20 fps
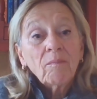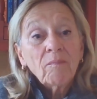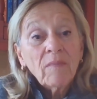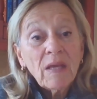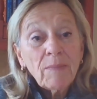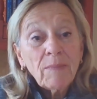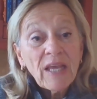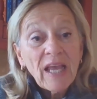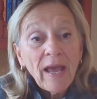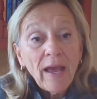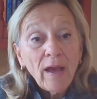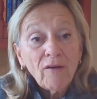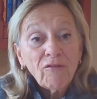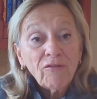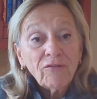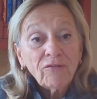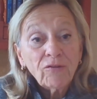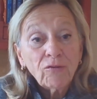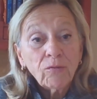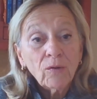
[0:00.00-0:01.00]
maybe
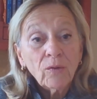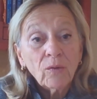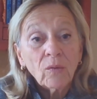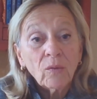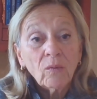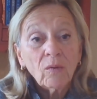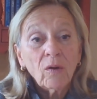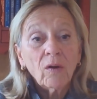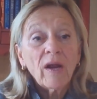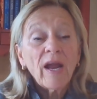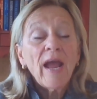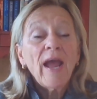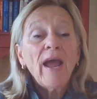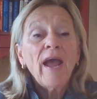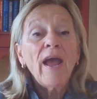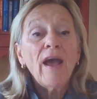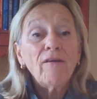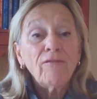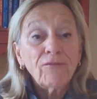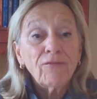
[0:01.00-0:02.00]
half true or
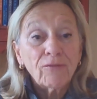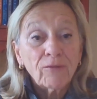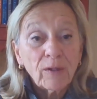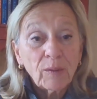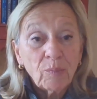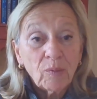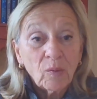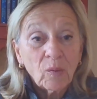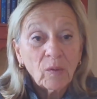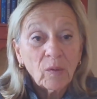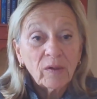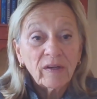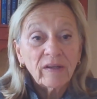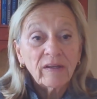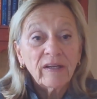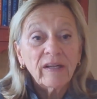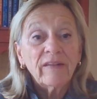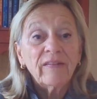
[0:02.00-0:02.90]
half reported.